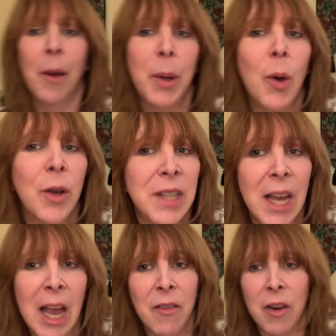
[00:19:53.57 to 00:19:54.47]
because they
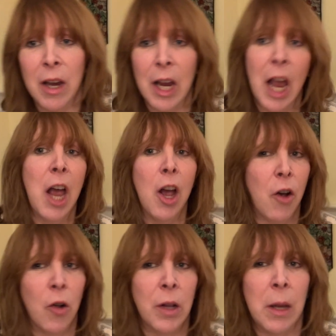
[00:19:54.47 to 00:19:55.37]
have a
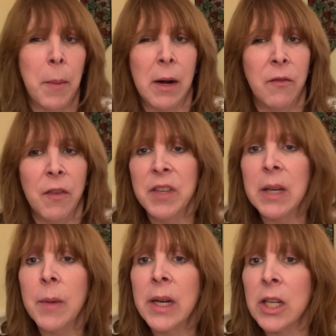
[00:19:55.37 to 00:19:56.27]
only about a
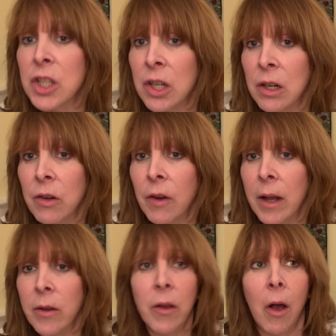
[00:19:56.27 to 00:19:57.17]
15-minute
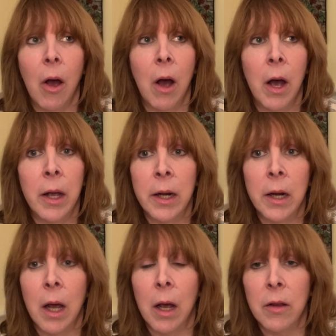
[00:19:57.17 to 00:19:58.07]
turnaround
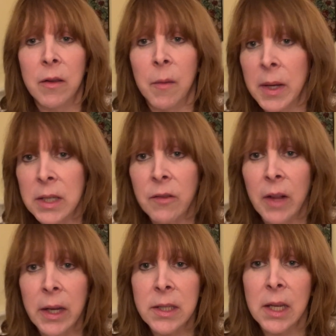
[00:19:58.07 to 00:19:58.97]
on domestic
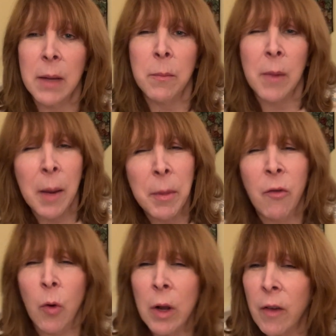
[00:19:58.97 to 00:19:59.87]
flights and maybe
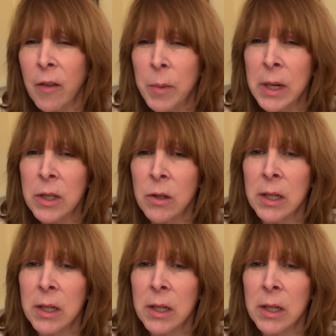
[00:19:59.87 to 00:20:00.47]
45 minutes on